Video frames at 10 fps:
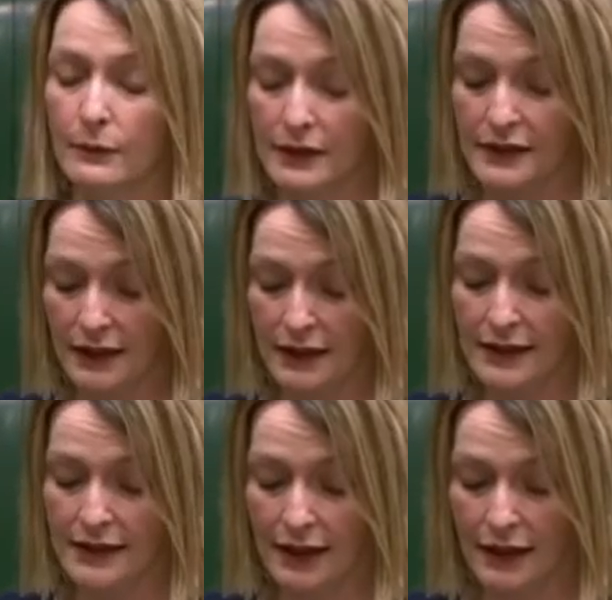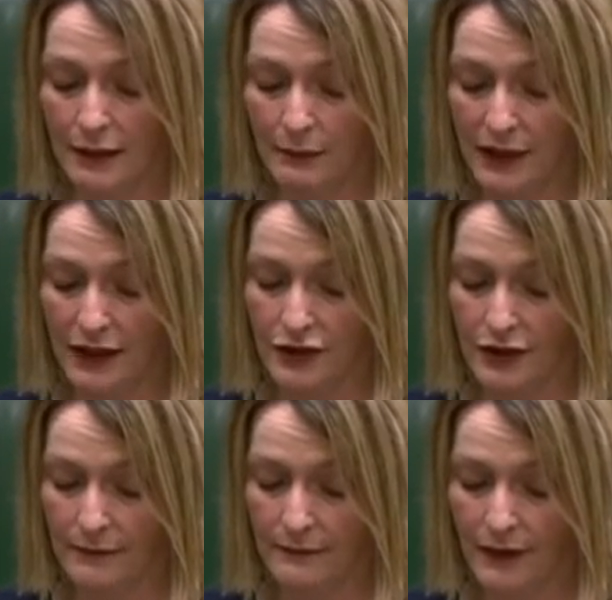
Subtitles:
with dignity and compassion.